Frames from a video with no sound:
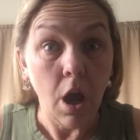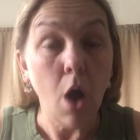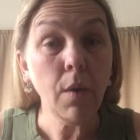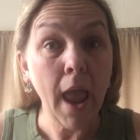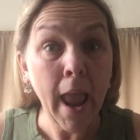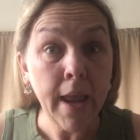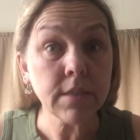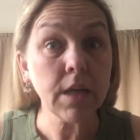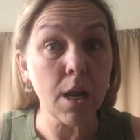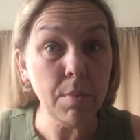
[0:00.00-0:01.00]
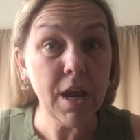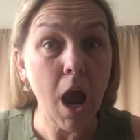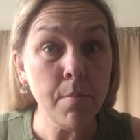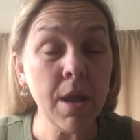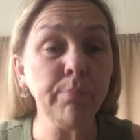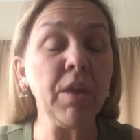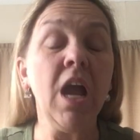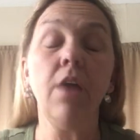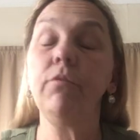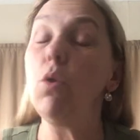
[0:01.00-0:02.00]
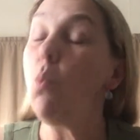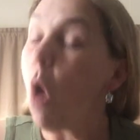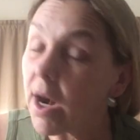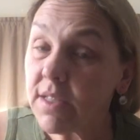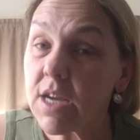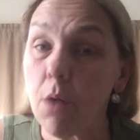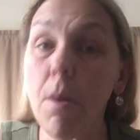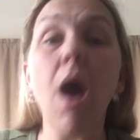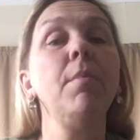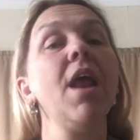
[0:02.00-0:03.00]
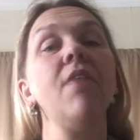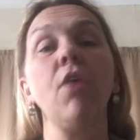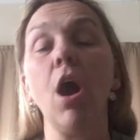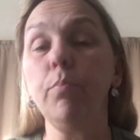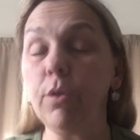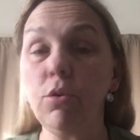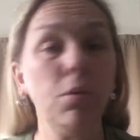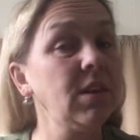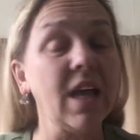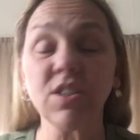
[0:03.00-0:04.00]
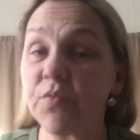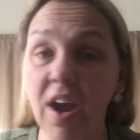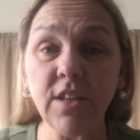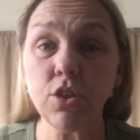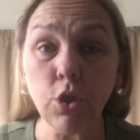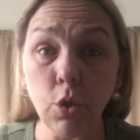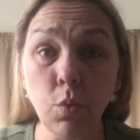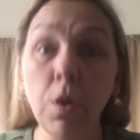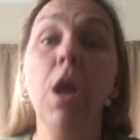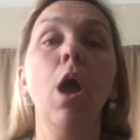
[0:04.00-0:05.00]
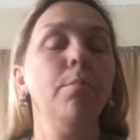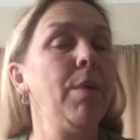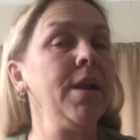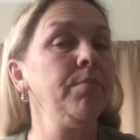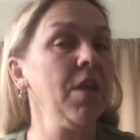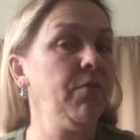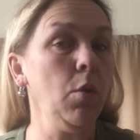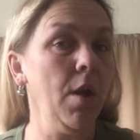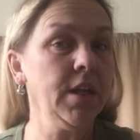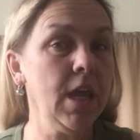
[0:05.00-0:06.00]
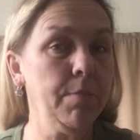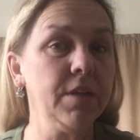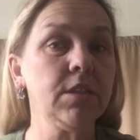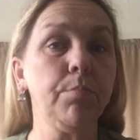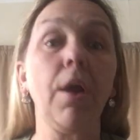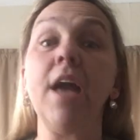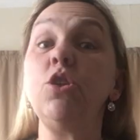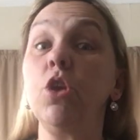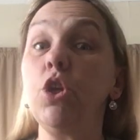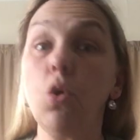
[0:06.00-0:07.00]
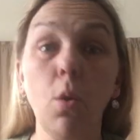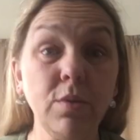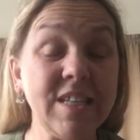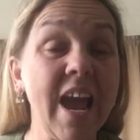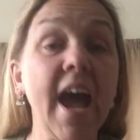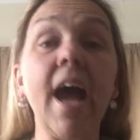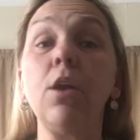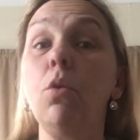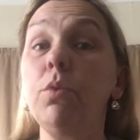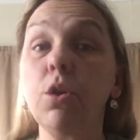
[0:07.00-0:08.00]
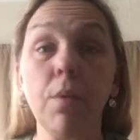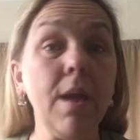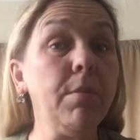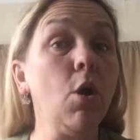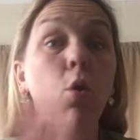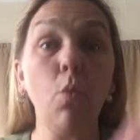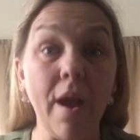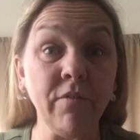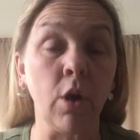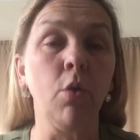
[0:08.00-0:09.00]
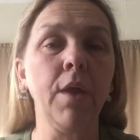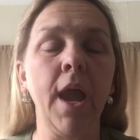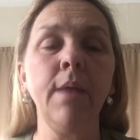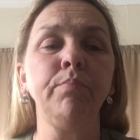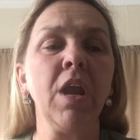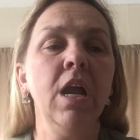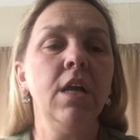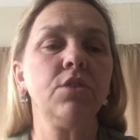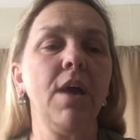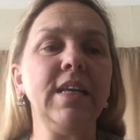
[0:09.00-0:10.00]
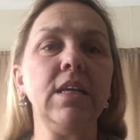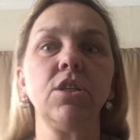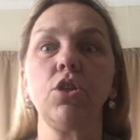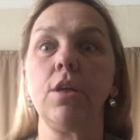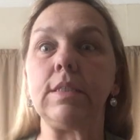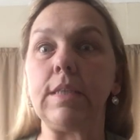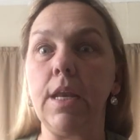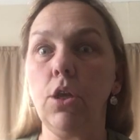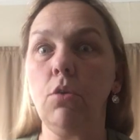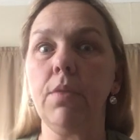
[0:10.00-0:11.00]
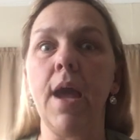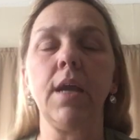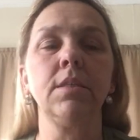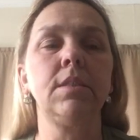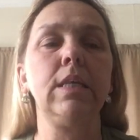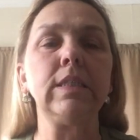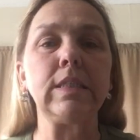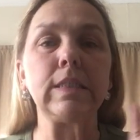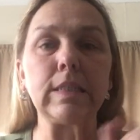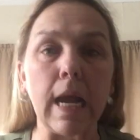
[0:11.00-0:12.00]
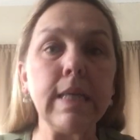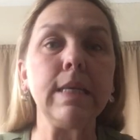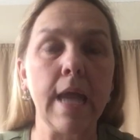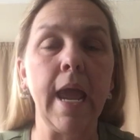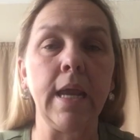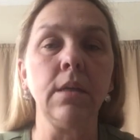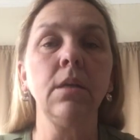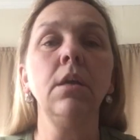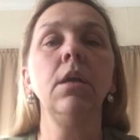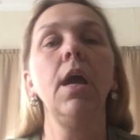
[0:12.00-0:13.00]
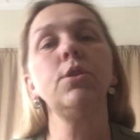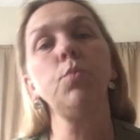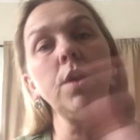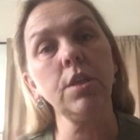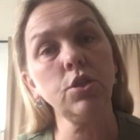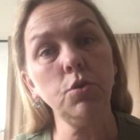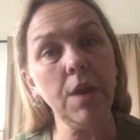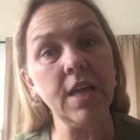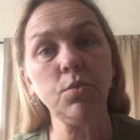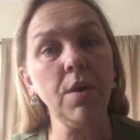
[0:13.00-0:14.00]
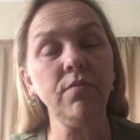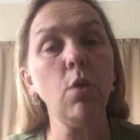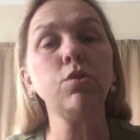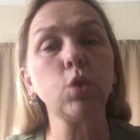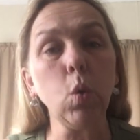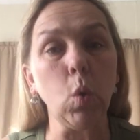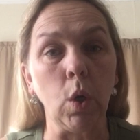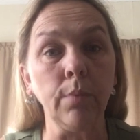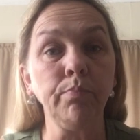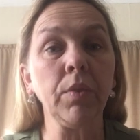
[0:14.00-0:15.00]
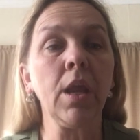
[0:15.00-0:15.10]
okay, it's gonna be coming. If you wanna tell mom and have her help you do it, that's fine too. But if you wanna keep it a surprise, you can do it with dad or with Grammy or whoever, okay? So I need to start sending you that, because this Sunday, it's one of the 2 days we have no school,